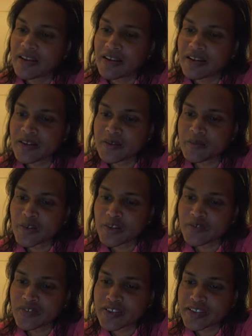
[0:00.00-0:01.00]

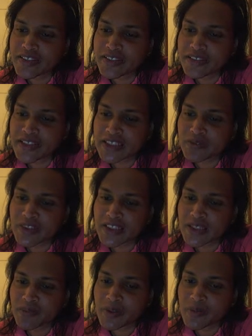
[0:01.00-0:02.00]
Hopefully next week
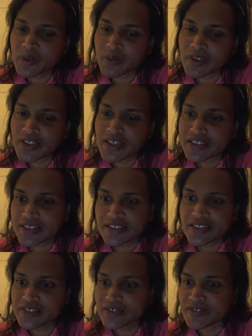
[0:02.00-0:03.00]
can be more
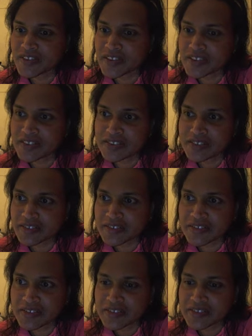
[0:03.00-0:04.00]
productive, and
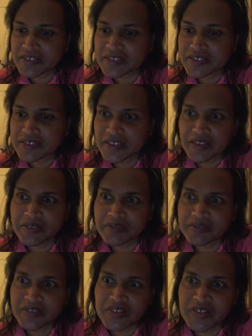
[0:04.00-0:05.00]
yeah.
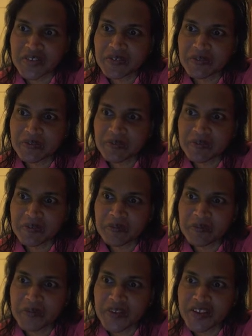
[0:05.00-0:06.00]
So
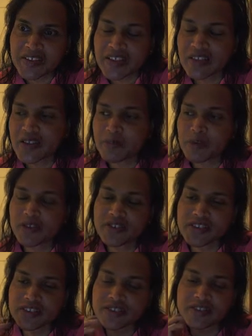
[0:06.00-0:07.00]
okay, so I'll upload
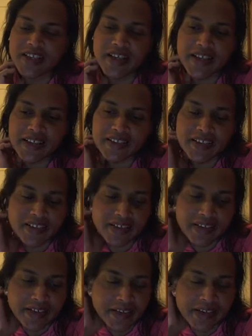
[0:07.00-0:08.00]
this today,
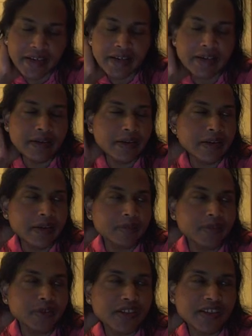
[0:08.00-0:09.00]
Sunday.
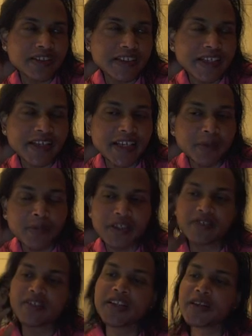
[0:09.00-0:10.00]
Upload the
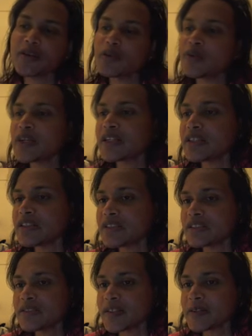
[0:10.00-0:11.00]
1080p video, and
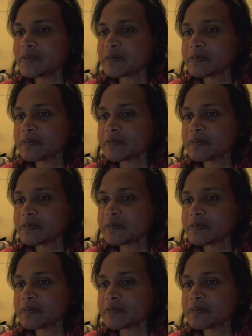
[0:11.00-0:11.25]
yeah.